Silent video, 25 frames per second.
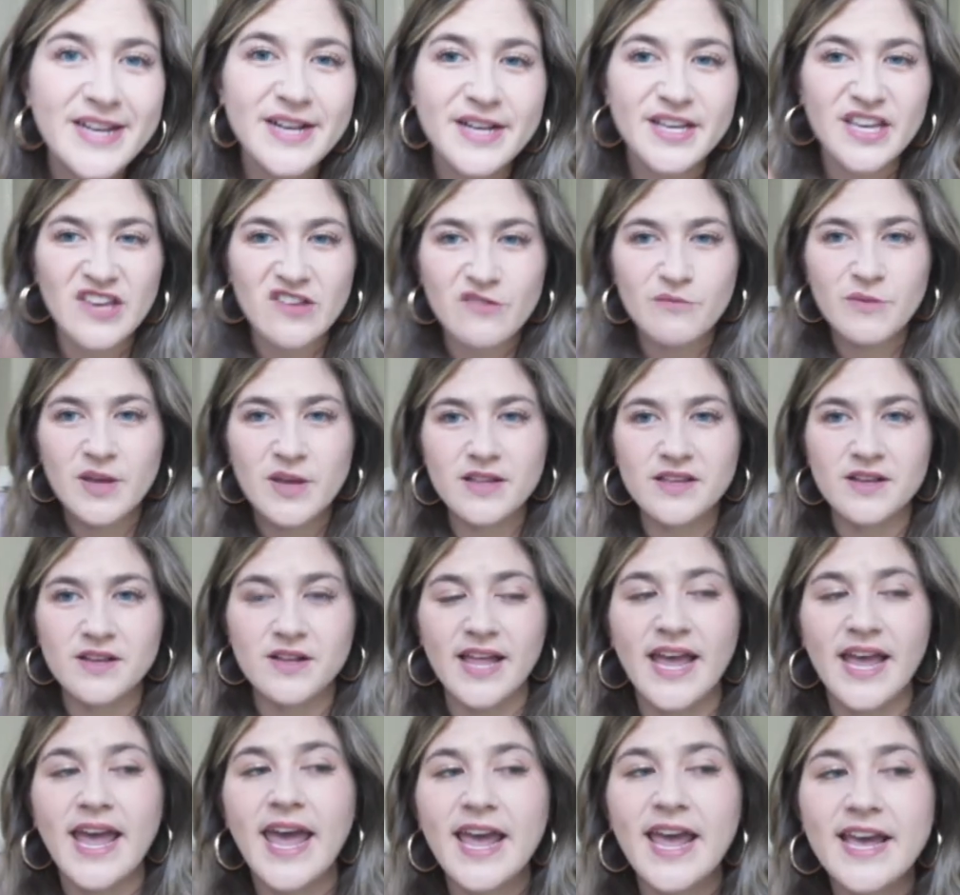Give me a little
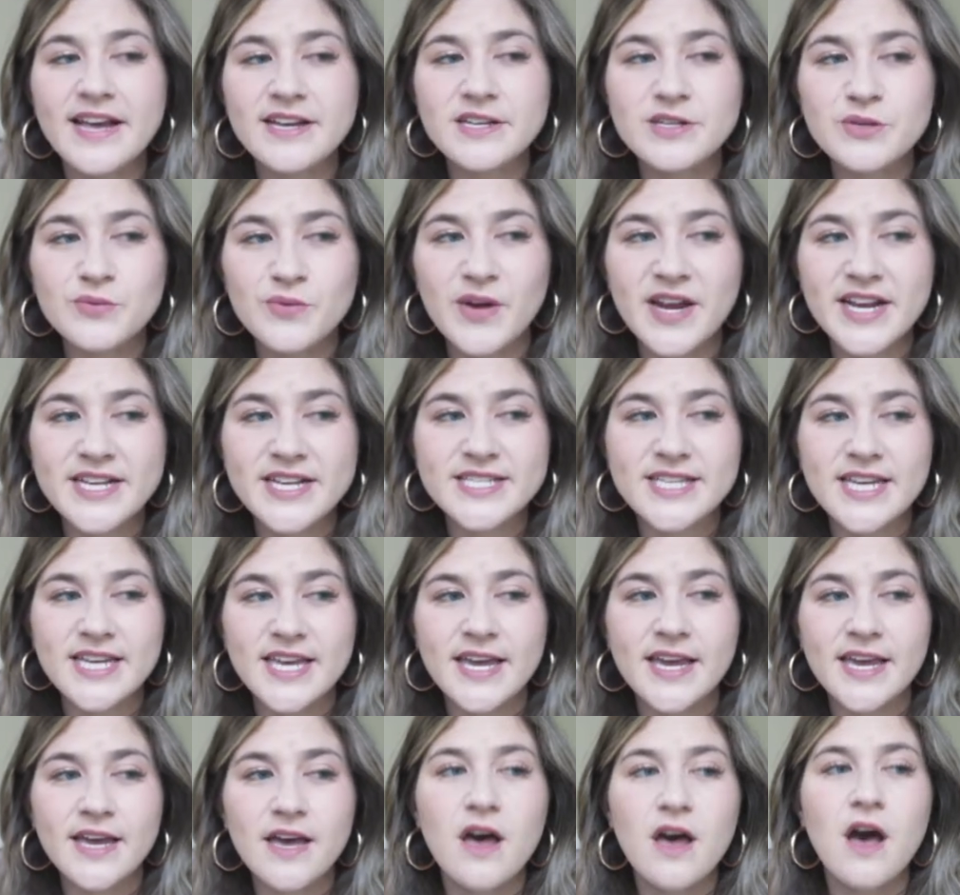hand
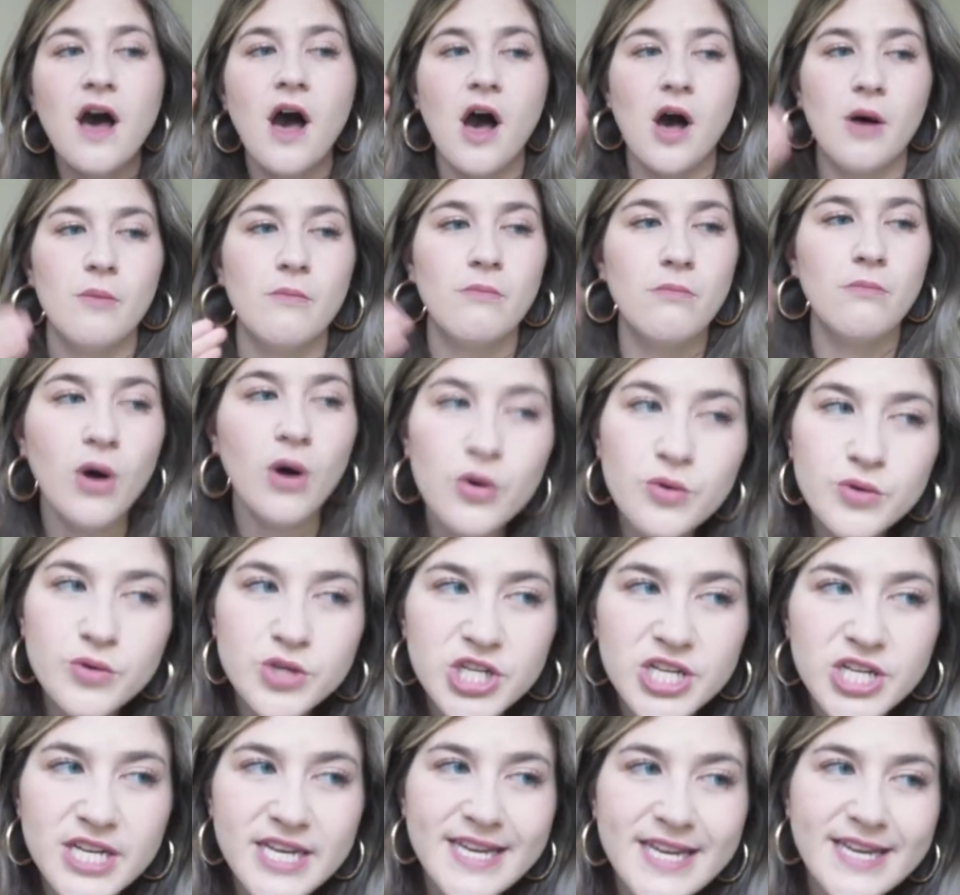raising
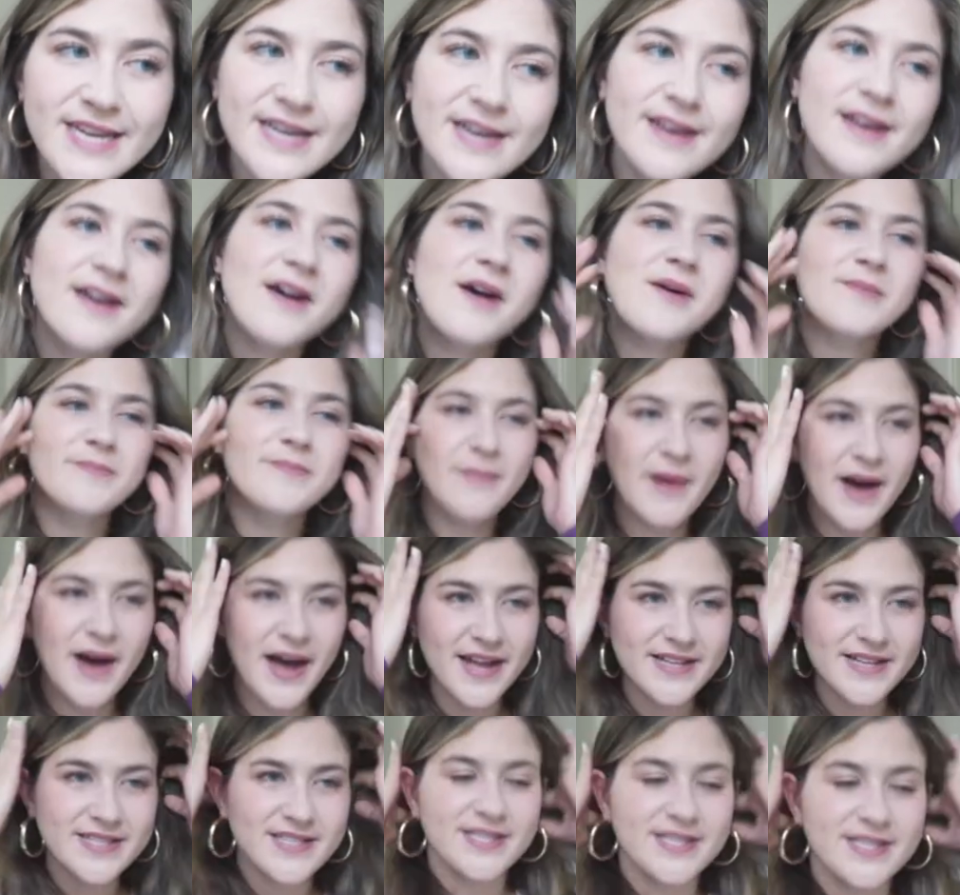emoji,
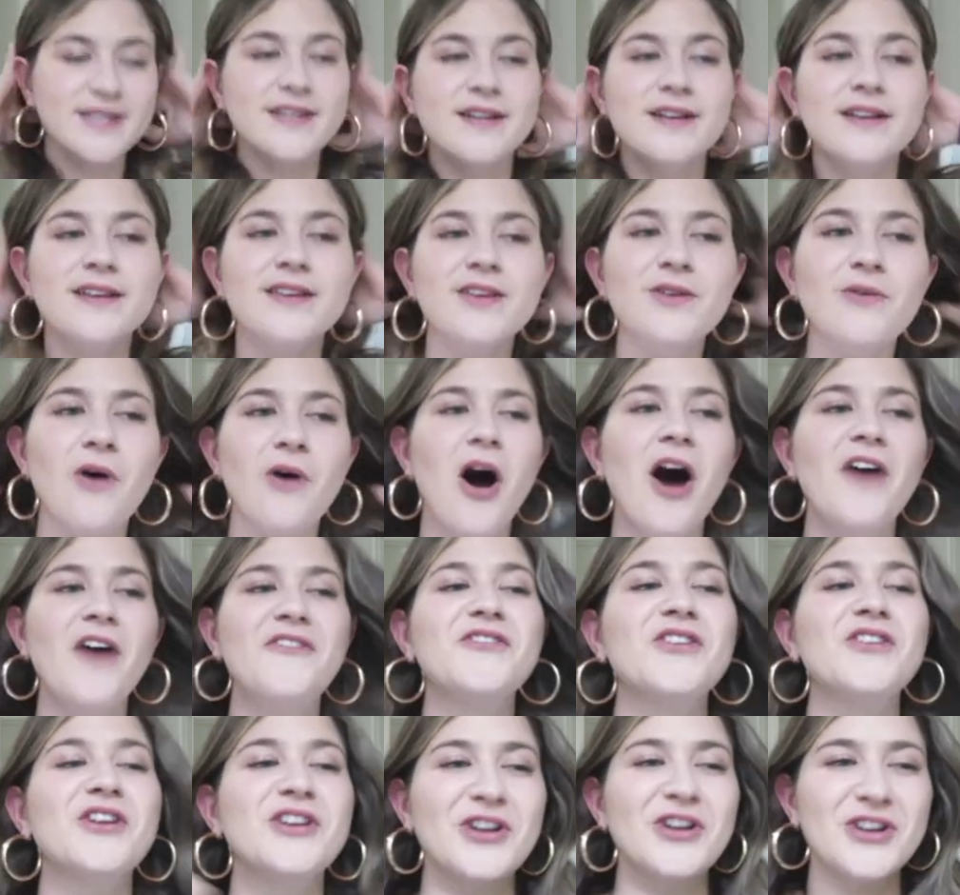but you
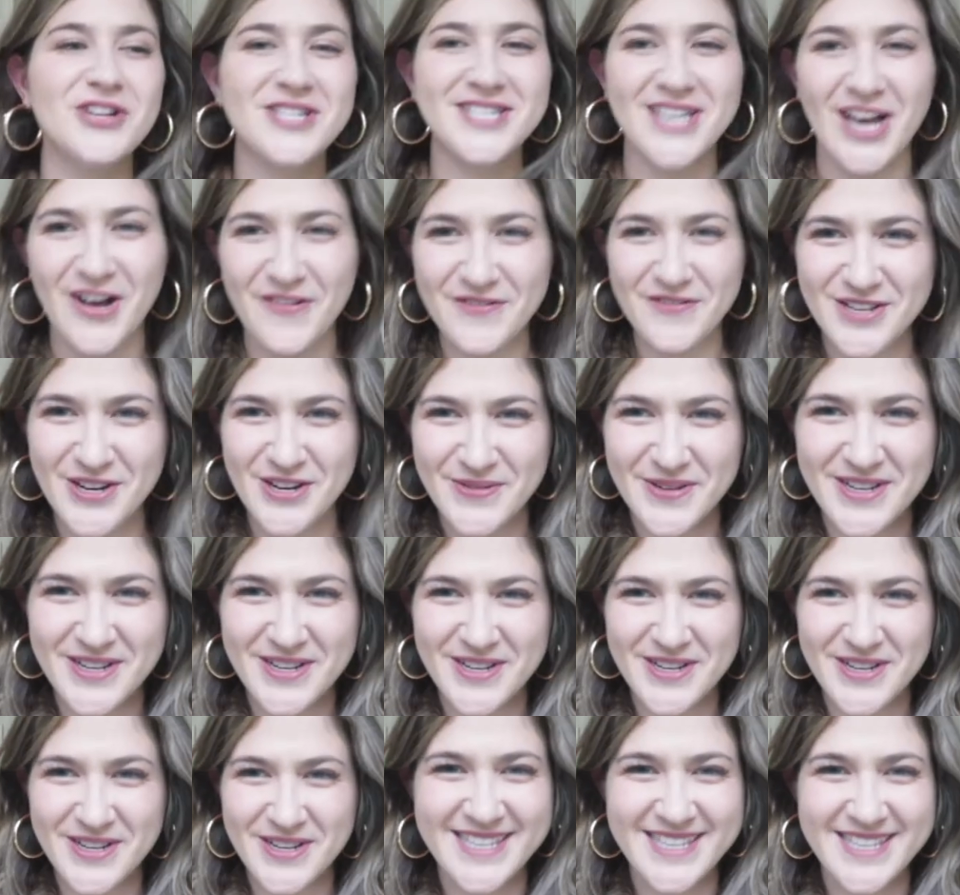offer yourself to
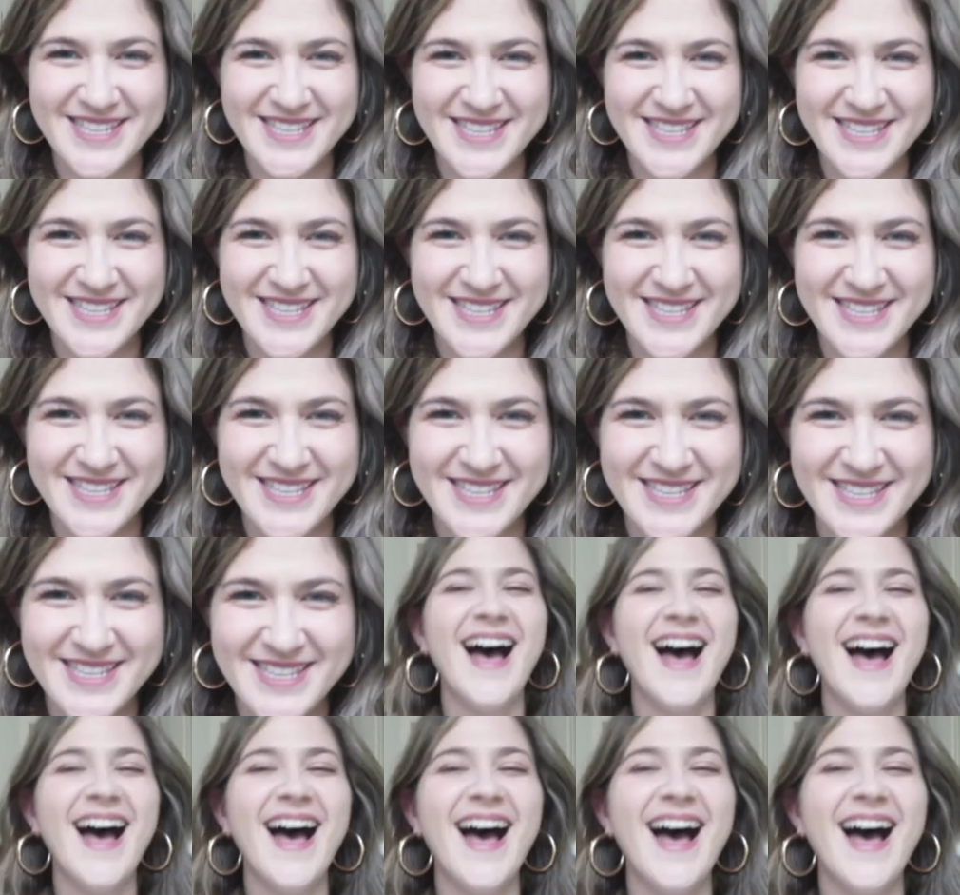receive them.
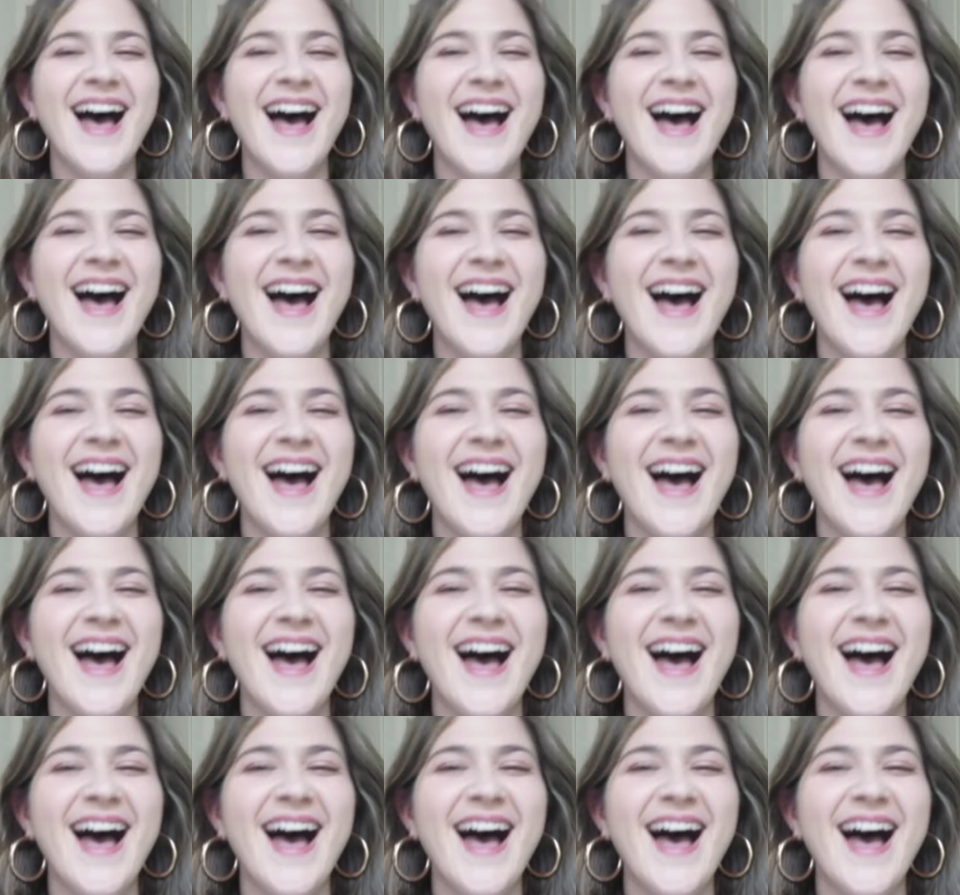I think everybody
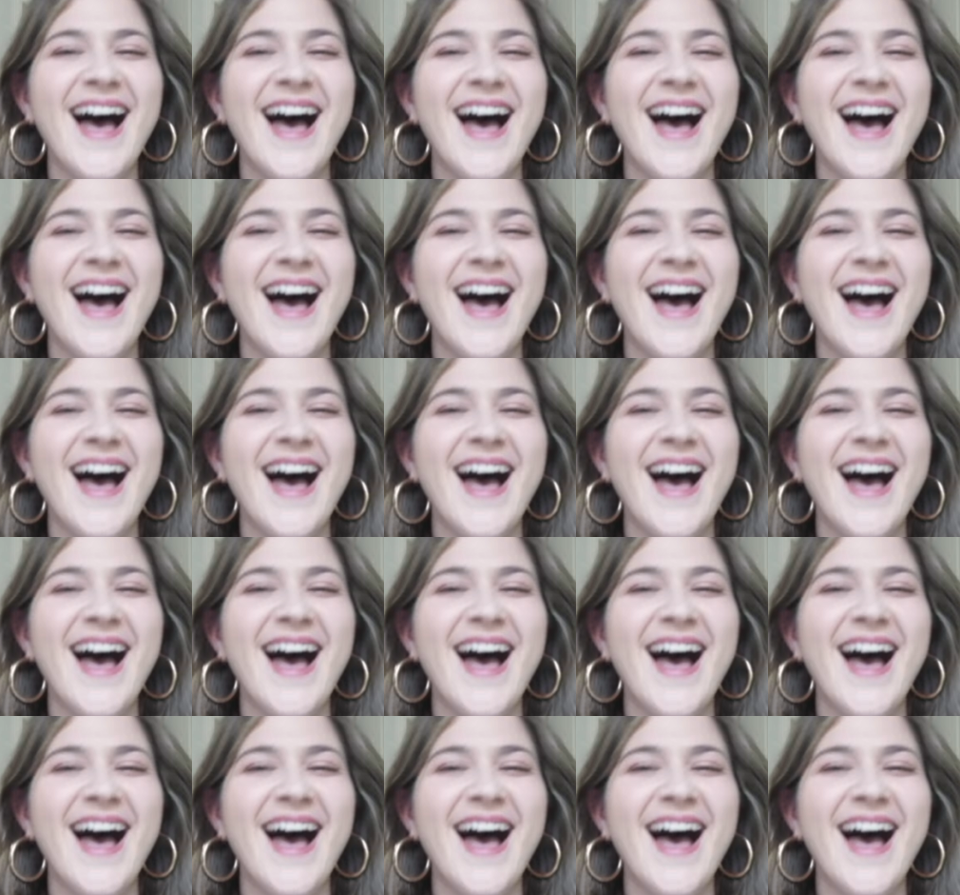does.